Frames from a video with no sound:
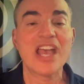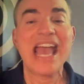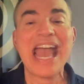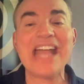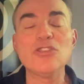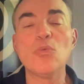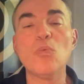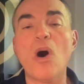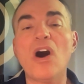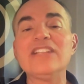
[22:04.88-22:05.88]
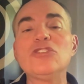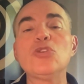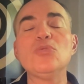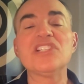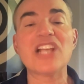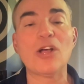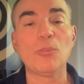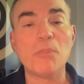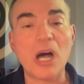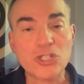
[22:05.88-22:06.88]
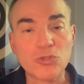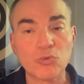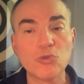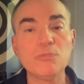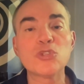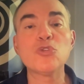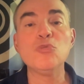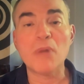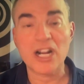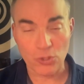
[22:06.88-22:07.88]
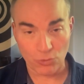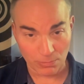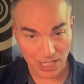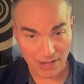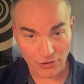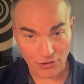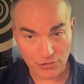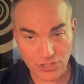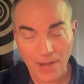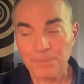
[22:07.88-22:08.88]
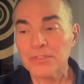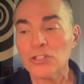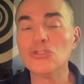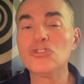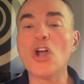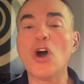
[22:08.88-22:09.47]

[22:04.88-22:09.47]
and you want to sell mushrooms to mushroom lovers. Don't